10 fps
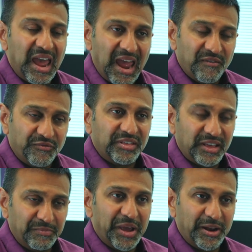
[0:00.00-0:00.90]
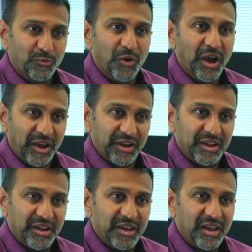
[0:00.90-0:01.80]
Everything better
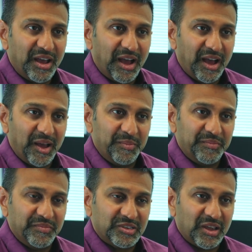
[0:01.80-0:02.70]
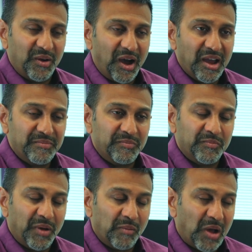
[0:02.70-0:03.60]
work. So
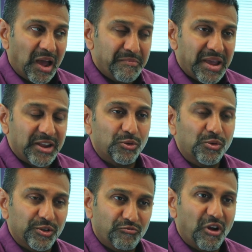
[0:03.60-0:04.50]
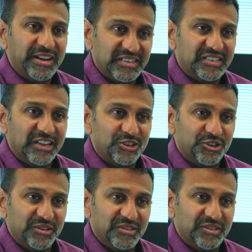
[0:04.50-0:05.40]
I made all the right
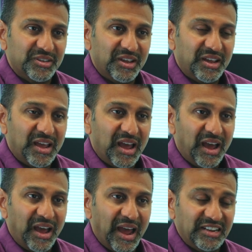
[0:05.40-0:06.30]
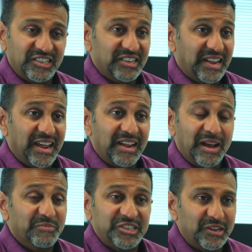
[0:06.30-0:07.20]
decisions, and today
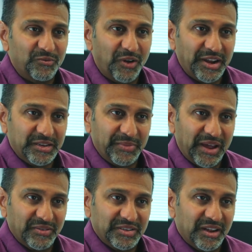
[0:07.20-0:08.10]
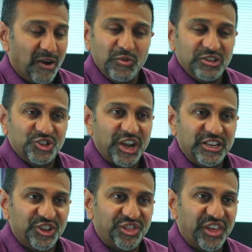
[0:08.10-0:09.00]
I'm still right about it. I wouldn't
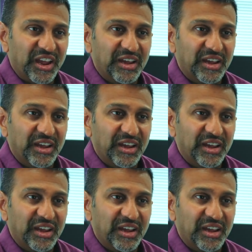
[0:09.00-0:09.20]
change a thing.